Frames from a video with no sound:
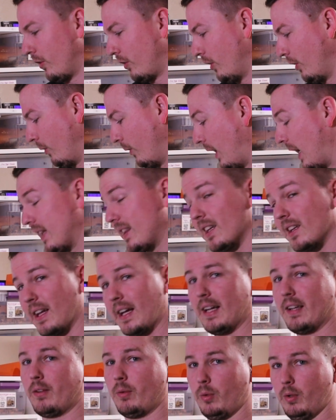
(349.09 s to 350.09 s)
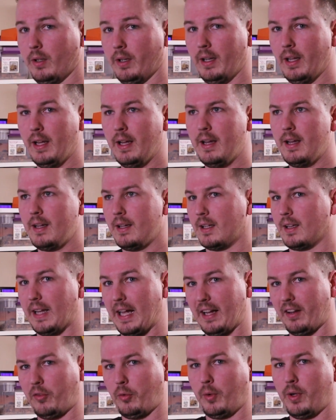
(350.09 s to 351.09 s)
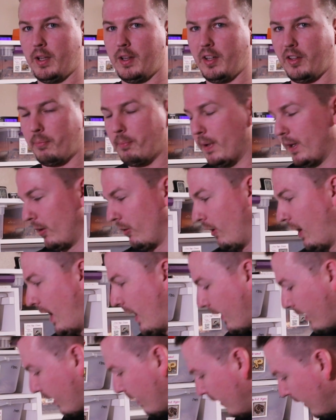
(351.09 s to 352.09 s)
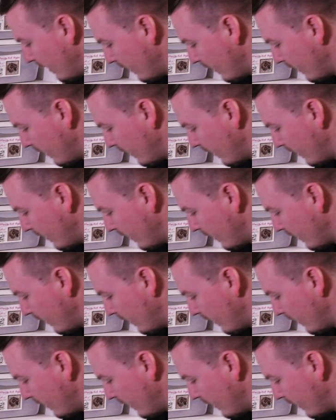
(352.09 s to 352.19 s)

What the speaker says: So not the last one in this big rack.